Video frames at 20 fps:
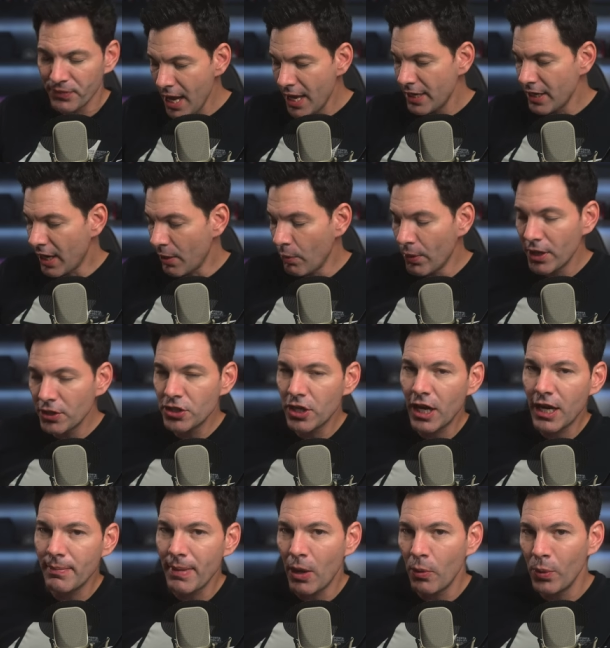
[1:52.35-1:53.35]
Now, I want to
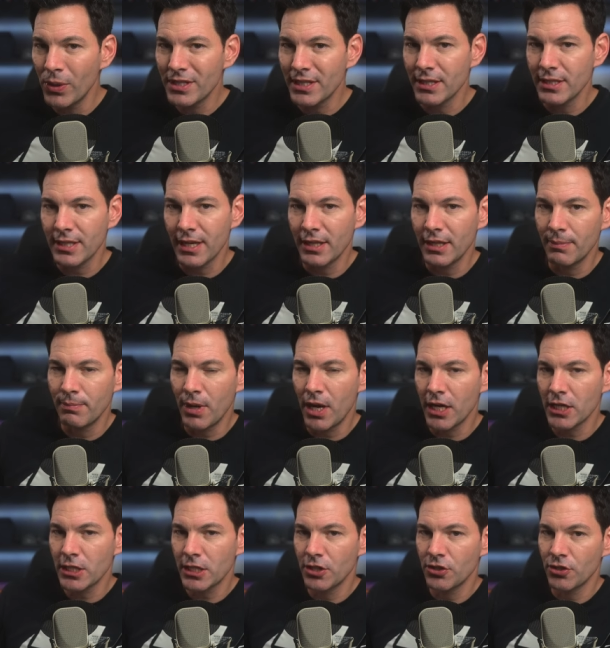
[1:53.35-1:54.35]
talk about what's inside the
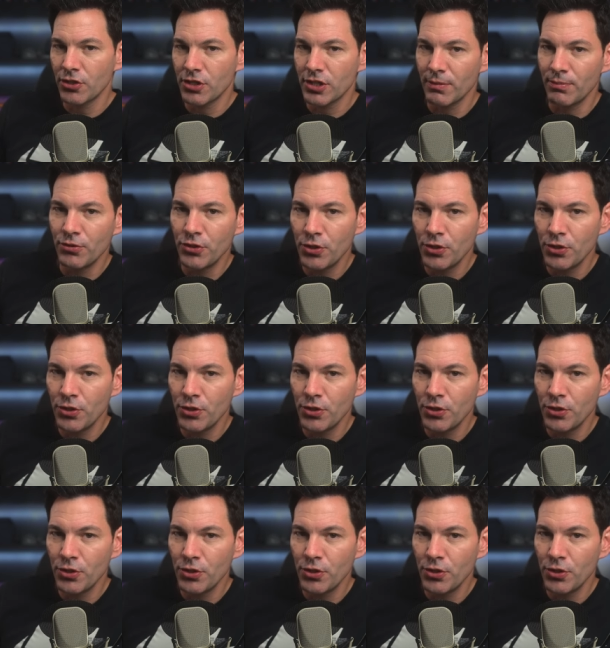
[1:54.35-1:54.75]
box because there's some